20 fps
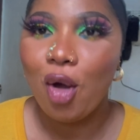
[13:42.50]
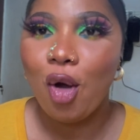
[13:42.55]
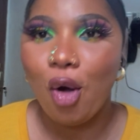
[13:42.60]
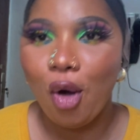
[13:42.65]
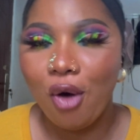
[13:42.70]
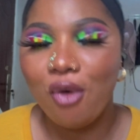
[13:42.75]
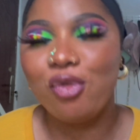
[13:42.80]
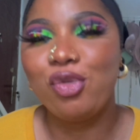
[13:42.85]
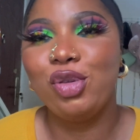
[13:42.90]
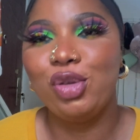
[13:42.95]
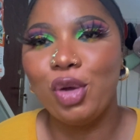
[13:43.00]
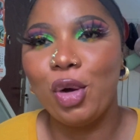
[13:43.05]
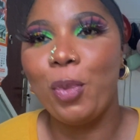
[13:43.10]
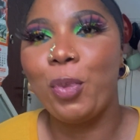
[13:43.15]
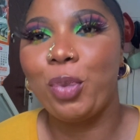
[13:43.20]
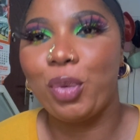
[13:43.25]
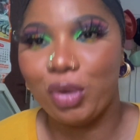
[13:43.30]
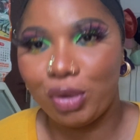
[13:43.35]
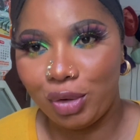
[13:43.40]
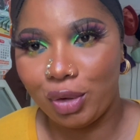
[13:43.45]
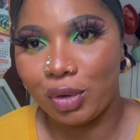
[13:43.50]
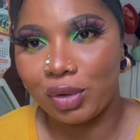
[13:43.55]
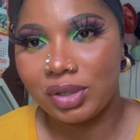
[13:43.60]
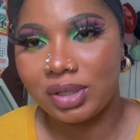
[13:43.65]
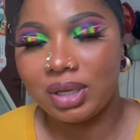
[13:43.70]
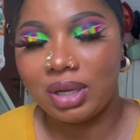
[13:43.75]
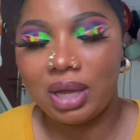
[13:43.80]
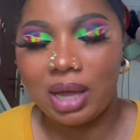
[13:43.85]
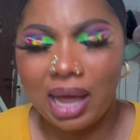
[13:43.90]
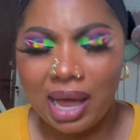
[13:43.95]
of your
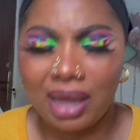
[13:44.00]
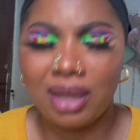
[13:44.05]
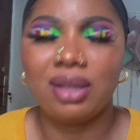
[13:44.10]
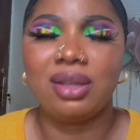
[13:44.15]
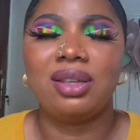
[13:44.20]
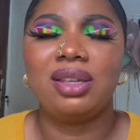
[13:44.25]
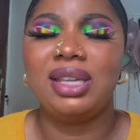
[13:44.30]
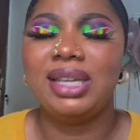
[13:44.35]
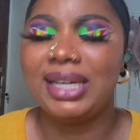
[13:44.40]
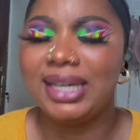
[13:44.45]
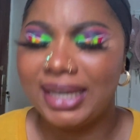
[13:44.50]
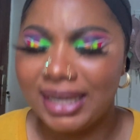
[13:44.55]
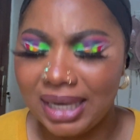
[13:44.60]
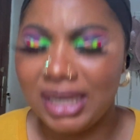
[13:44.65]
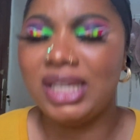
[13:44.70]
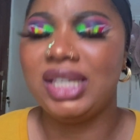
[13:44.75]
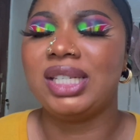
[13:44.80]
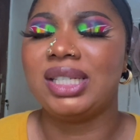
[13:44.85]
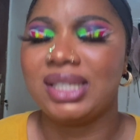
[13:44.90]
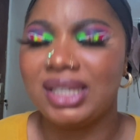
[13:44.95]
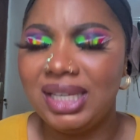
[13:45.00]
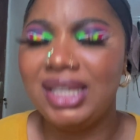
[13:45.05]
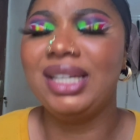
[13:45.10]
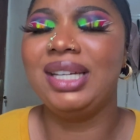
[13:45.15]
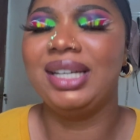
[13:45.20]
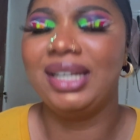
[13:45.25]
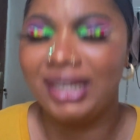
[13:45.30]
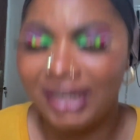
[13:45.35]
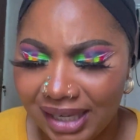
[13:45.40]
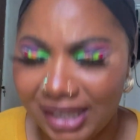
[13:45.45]
product. Hi, English.
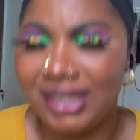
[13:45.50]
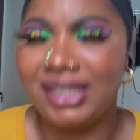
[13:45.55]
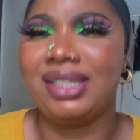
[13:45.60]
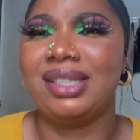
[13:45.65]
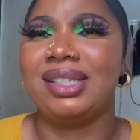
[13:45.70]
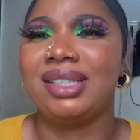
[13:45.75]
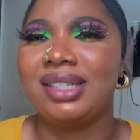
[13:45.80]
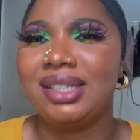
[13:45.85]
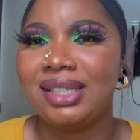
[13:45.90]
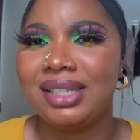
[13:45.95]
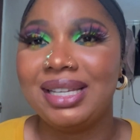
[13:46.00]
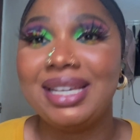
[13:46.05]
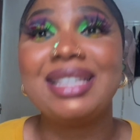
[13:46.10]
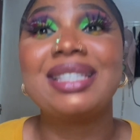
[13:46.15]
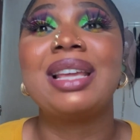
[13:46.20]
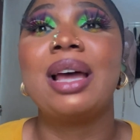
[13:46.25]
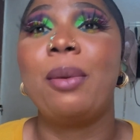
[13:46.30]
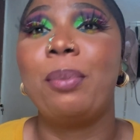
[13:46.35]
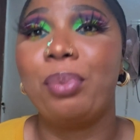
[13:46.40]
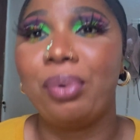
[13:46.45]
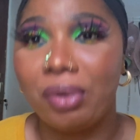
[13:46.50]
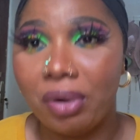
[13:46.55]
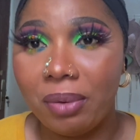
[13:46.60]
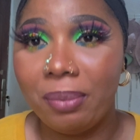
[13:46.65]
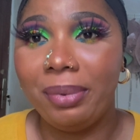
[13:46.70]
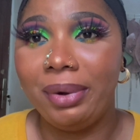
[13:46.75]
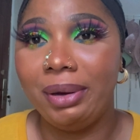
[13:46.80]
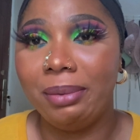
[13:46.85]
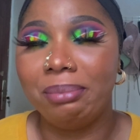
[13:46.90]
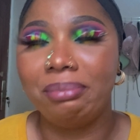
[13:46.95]
English is a
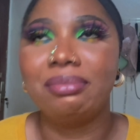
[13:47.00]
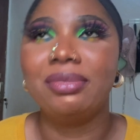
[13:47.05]
problem.